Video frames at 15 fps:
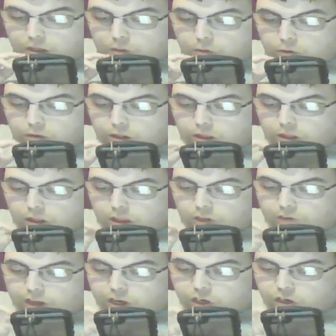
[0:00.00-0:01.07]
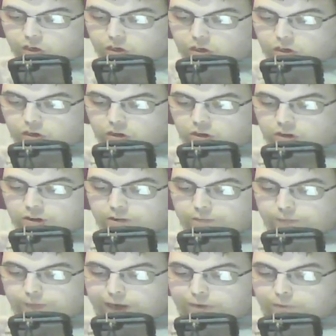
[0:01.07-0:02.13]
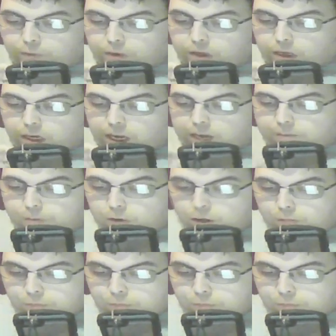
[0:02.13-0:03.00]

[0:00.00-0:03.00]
towards the division and wasn't able to